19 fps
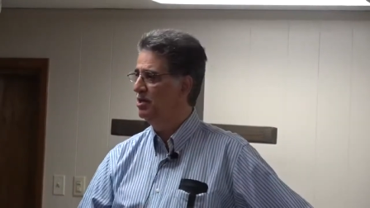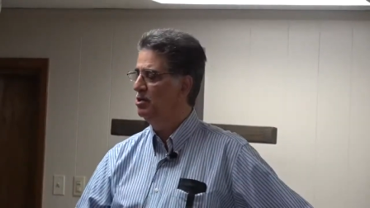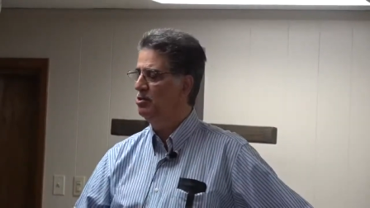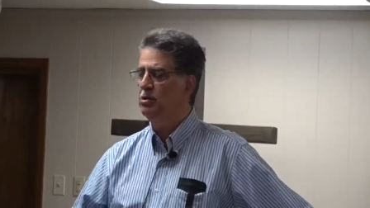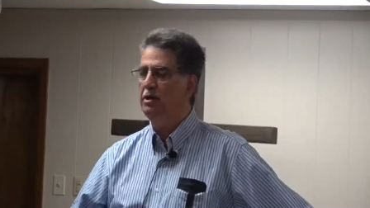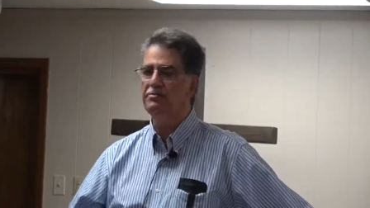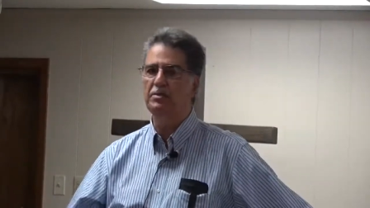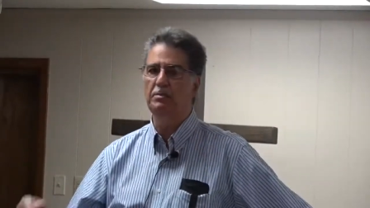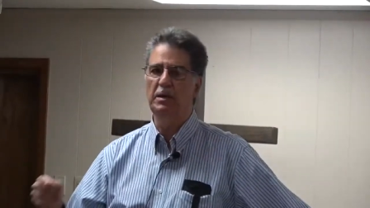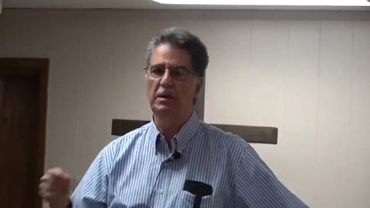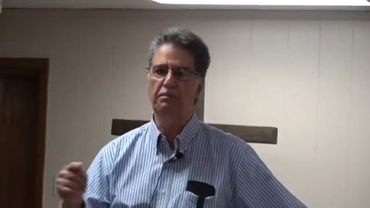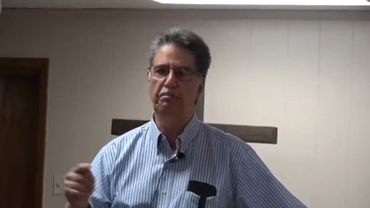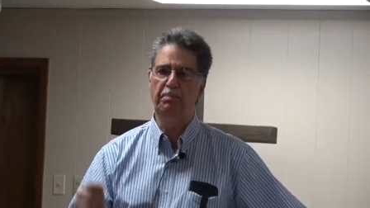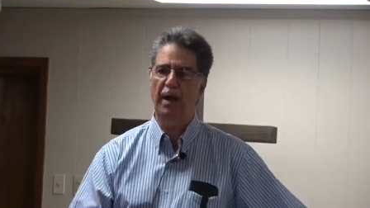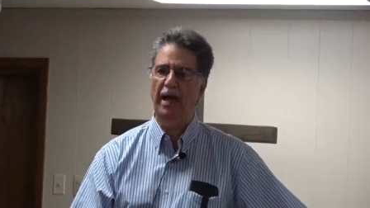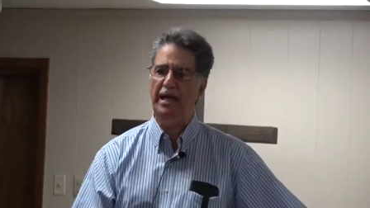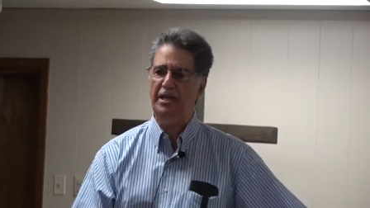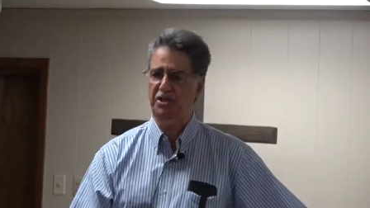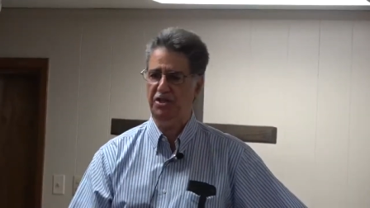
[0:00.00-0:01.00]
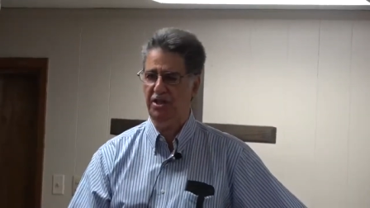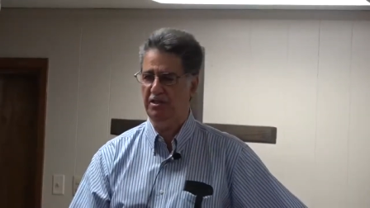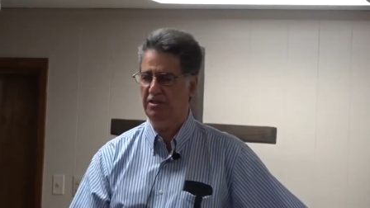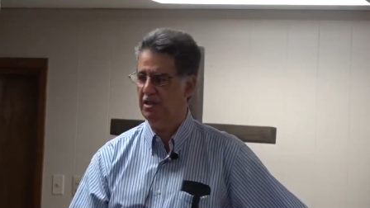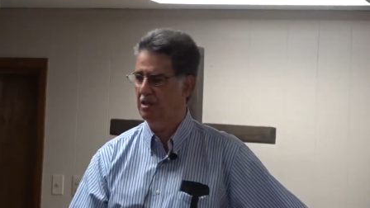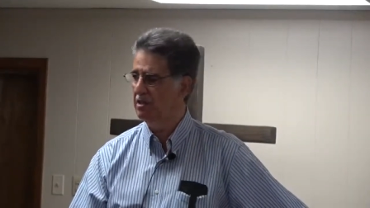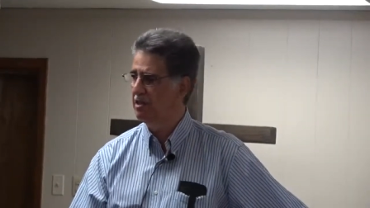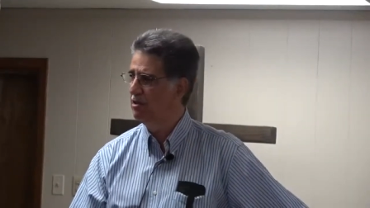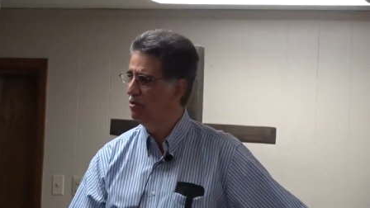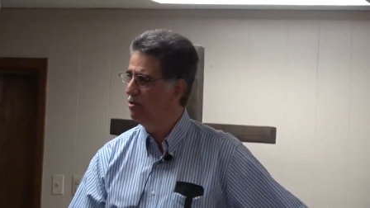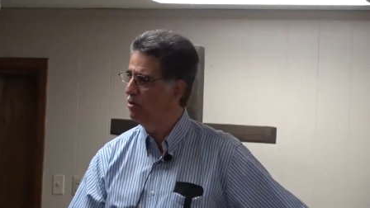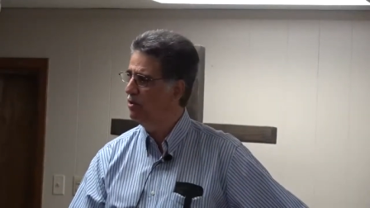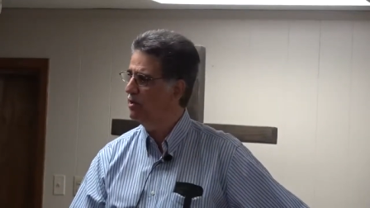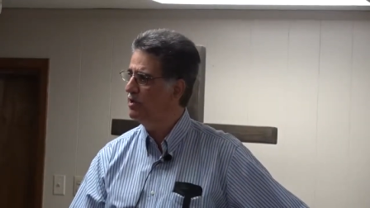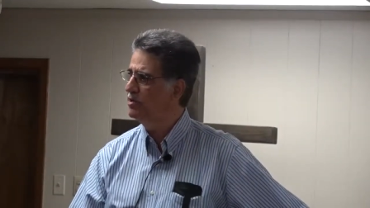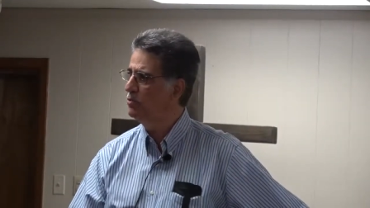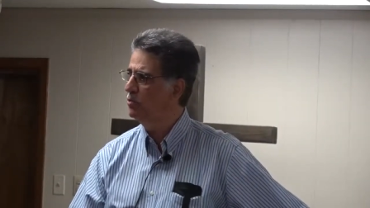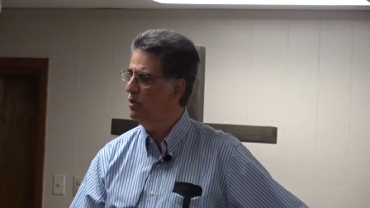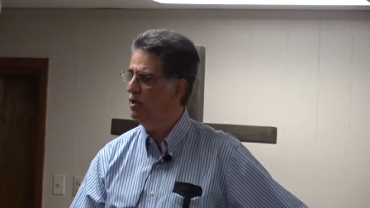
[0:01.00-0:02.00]
You have to be patient for the
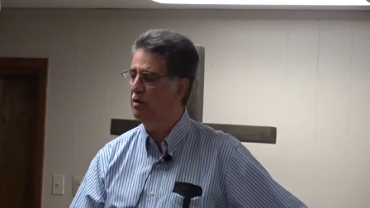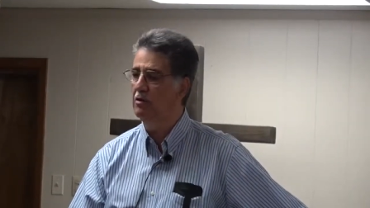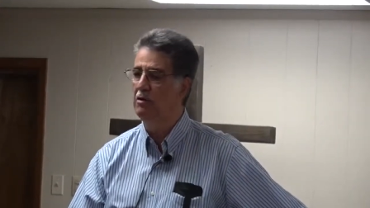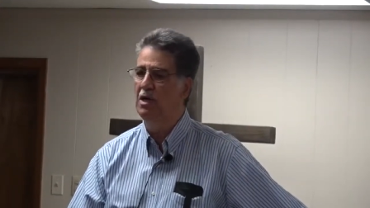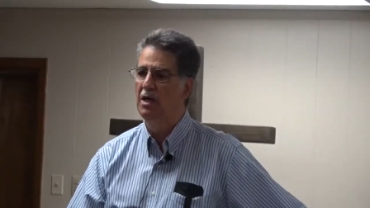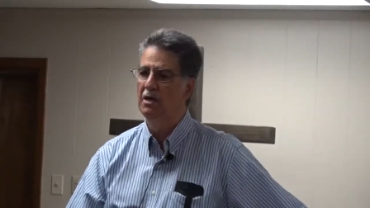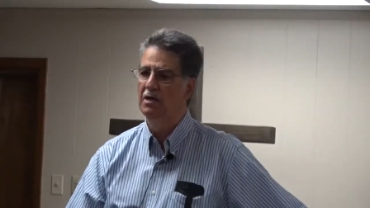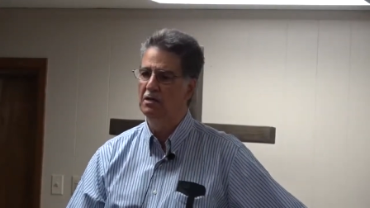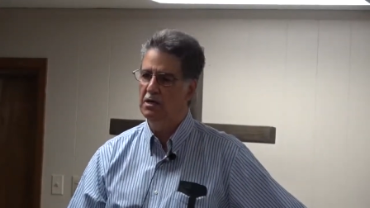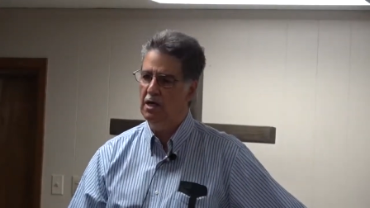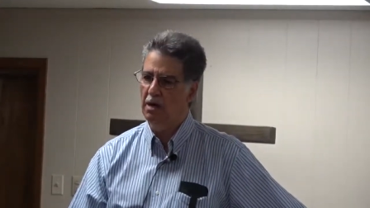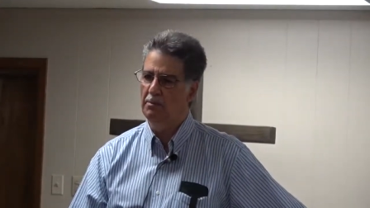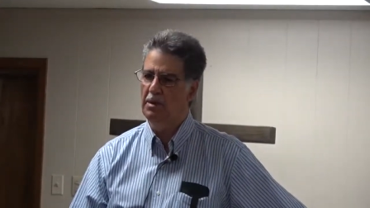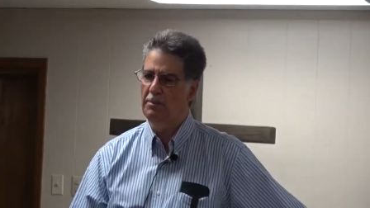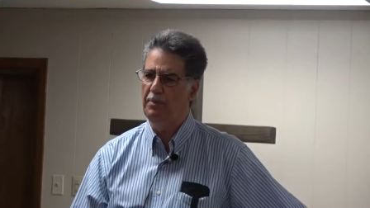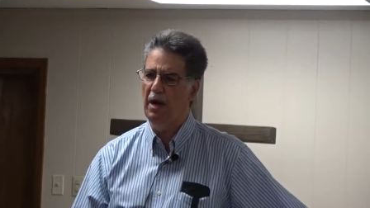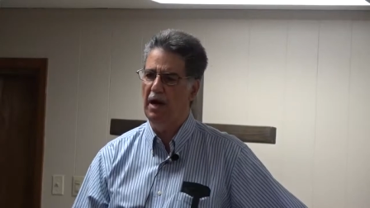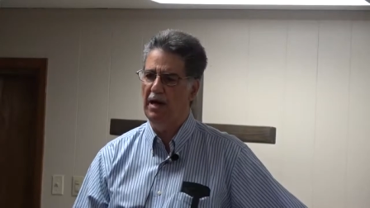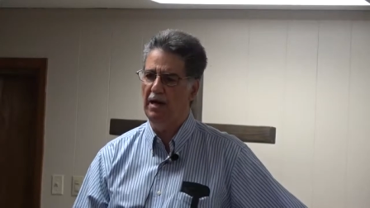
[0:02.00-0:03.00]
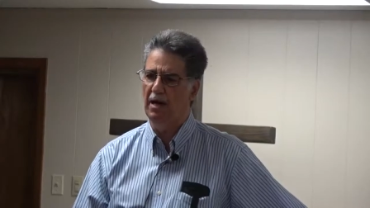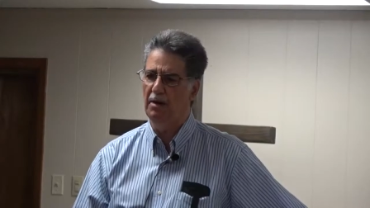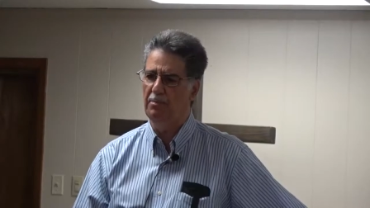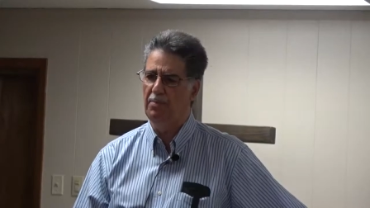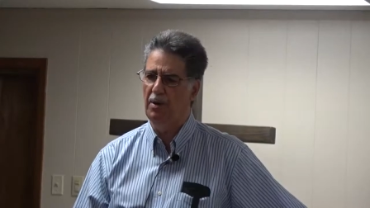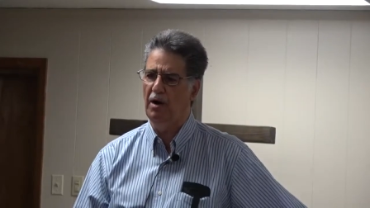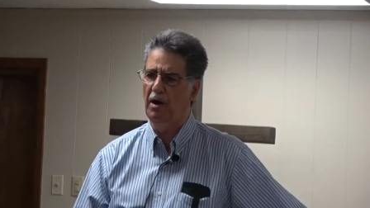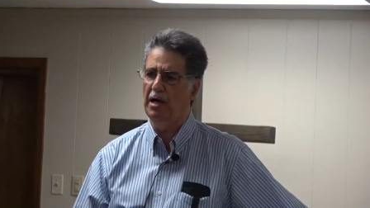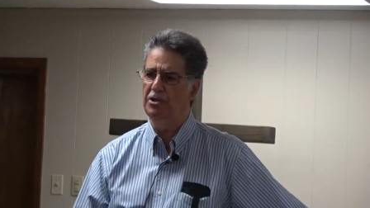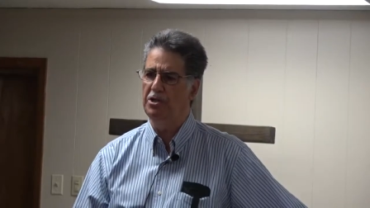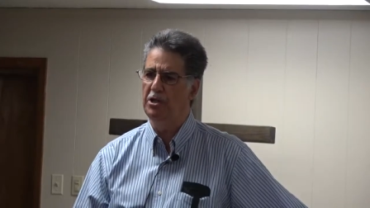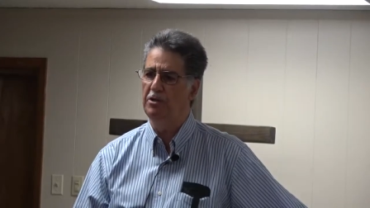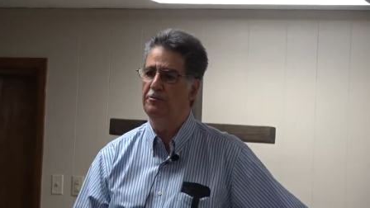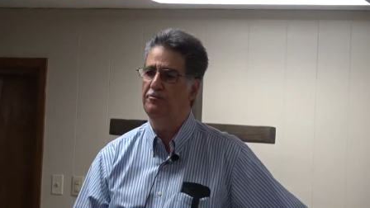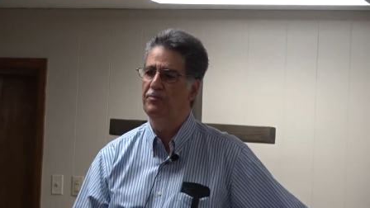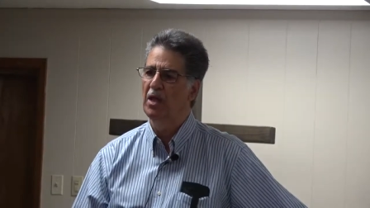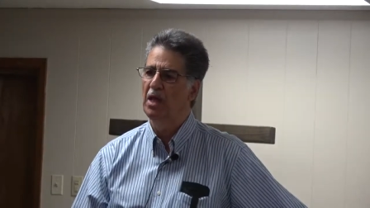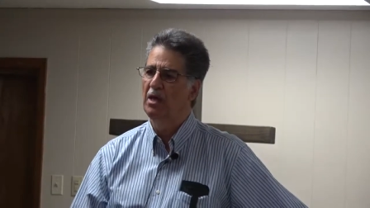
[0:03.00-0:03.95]
Lord will come about upon you